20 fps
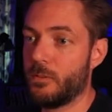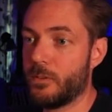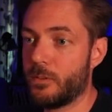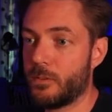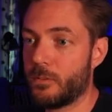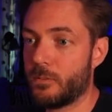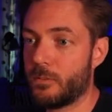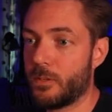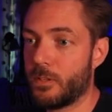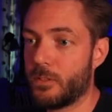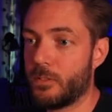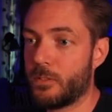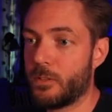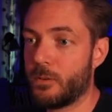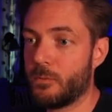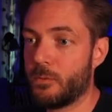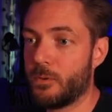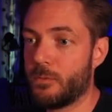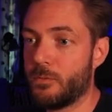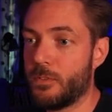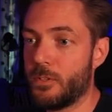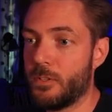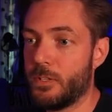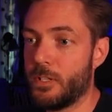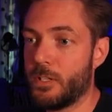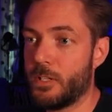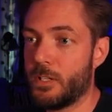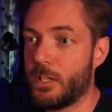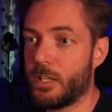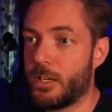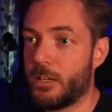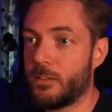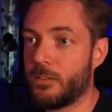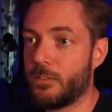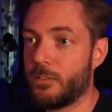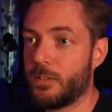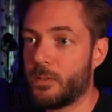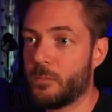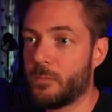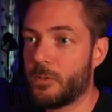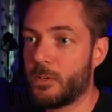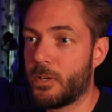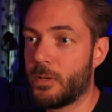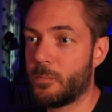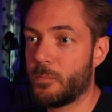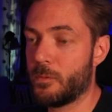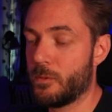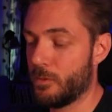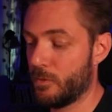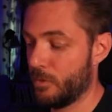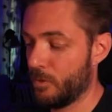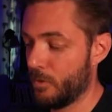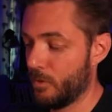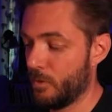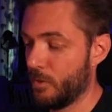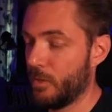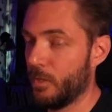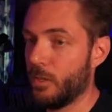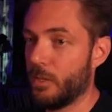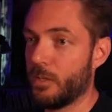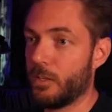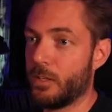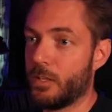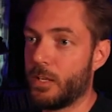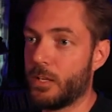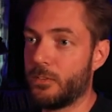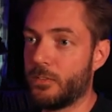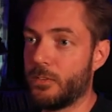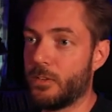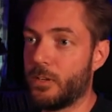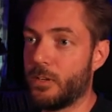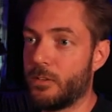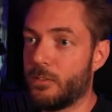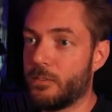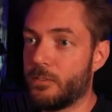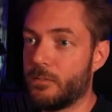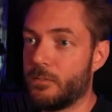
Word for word: Oh, I thought I would have deleted that at the same time. Guess not.